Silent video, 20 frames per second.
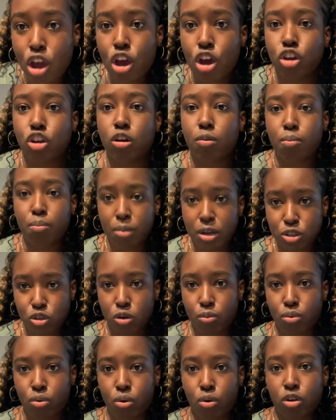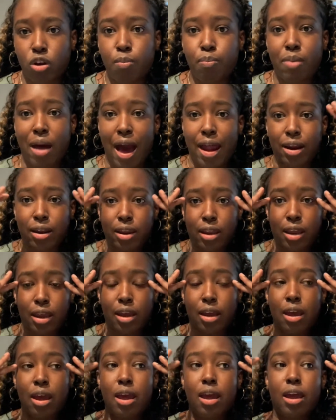you're miserable, you're battling
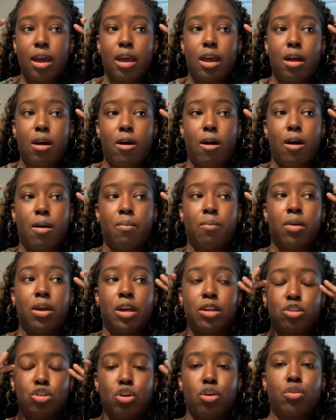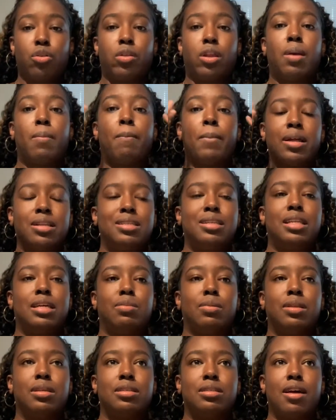internally, mentally
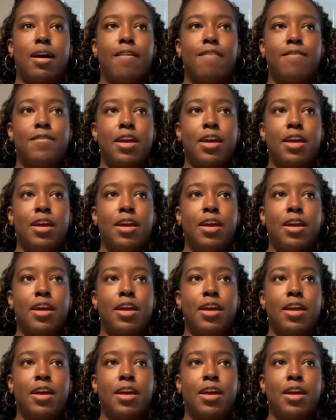with stuff,